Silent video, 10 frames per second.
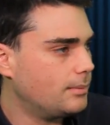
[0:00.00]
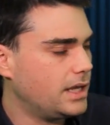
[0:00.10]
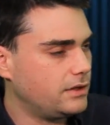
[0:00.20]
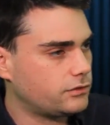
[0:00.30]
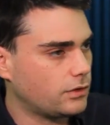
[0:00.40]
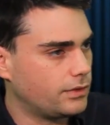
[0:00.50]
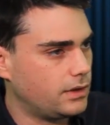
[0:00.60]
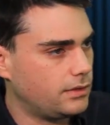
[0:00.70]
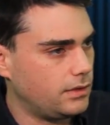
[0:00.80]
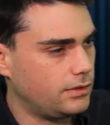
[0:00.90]
So
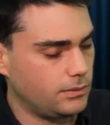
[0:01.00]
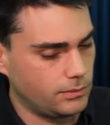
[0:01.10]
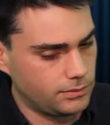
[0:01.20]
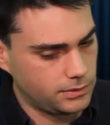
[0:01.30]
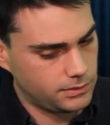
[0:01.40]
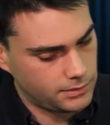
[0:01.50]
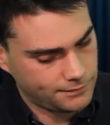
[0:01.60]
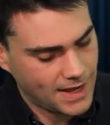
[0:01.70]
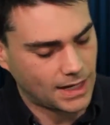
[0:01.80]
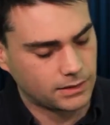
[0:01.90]
the
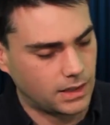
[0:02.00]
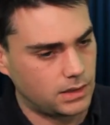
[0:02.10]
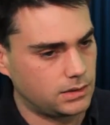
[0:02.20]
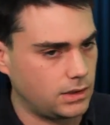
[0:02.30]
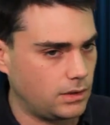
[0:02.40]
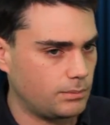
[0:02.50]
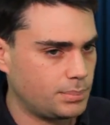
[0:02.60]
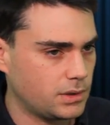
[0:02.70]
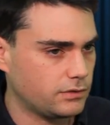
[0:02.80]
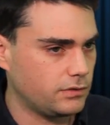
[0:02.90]
fact that
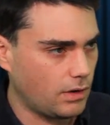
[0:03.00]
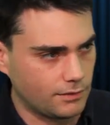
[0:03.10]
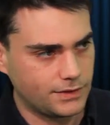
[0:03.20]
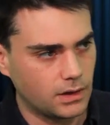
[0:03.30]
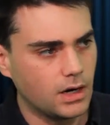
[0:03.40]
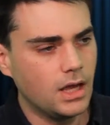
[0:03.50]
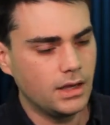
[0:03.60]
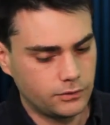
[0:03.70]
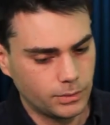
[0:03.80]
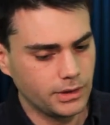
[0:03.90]
Piers is off the air,
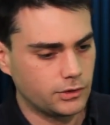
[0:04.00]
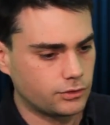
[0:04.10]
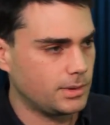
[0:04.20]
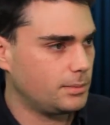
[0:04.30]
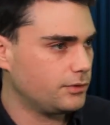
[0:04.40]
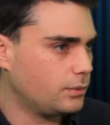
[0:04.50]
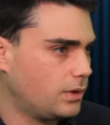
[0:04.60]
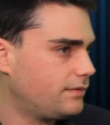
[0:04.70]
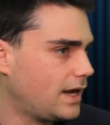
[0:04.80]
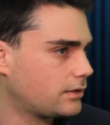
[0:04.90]
it's really attributable to
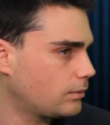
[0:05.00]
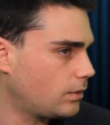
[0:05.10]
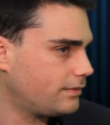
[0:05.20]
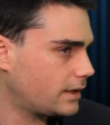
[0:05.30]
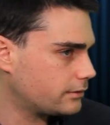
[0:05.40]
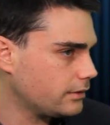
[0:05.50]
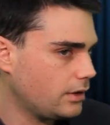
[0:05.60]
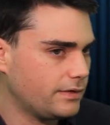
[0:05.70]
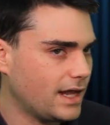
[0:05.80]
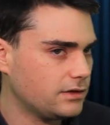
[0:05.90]
one factor and one factor alone,
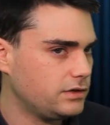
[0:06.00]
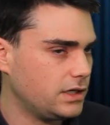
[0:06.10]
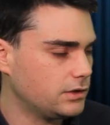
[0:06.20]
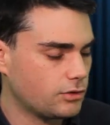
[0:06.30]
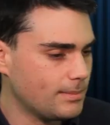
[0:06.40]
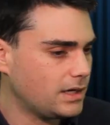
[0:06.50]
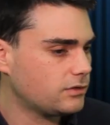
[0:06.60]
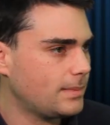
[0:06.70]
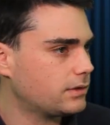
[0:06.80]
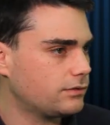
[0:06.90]
and that is he had a tremendous
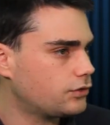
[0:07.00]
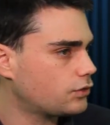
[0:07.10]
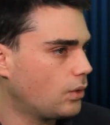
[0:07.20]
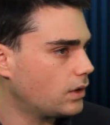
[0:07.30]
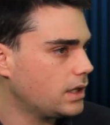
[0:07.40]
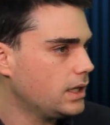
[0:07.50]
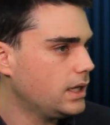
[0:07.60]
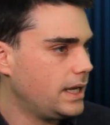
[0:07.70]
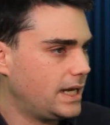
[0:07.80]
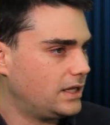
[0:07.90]
amount of scorn
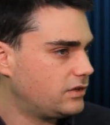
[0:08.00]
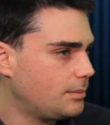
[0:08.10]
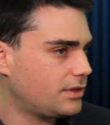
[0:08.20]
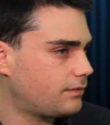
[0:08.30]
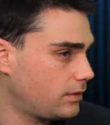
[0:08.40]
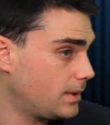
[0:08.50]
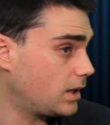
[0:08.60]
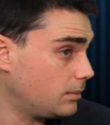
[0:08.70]
and antipathy for the American